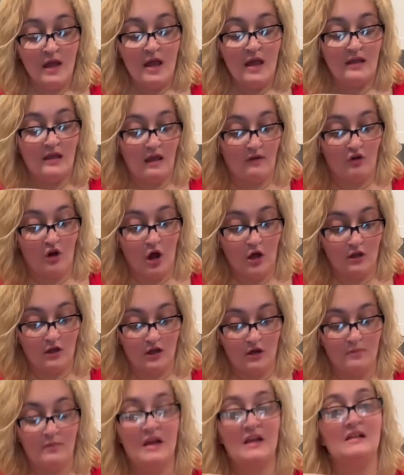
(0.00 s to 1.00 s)
Give it all a
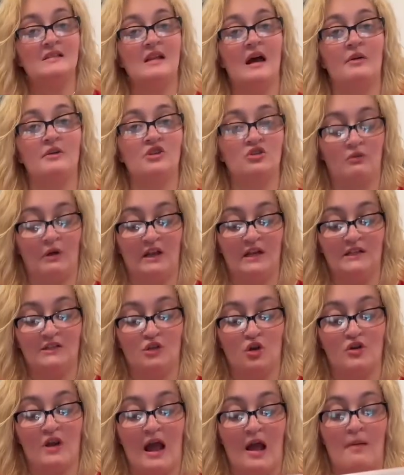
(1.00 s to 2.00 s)
good mix. Now it's ready.
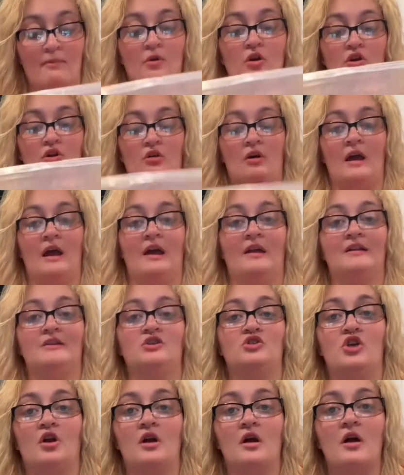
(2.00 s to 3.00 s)
So now I'm going to go ahead and
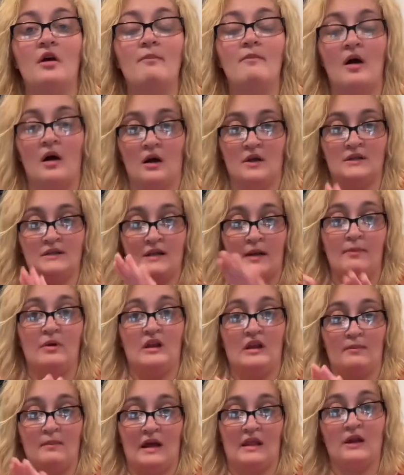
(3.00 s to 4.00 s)
start
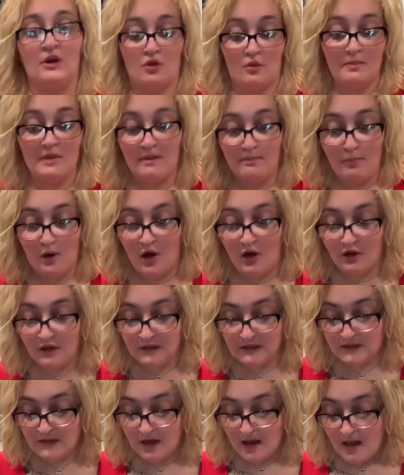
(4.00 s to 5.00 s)
assembling my little meatballs.